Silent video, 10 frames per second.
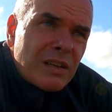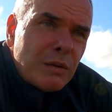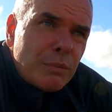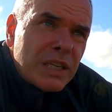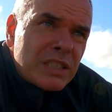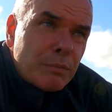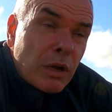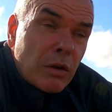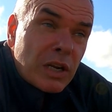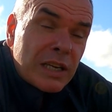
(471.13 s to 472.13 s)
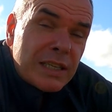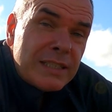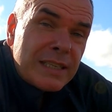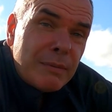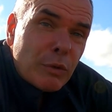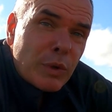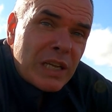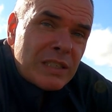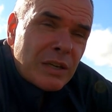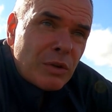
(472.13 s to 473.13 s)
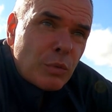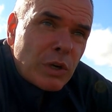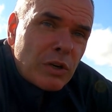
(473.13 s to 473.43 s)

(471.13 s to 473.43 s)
and mess about, and I need to keep the weight down in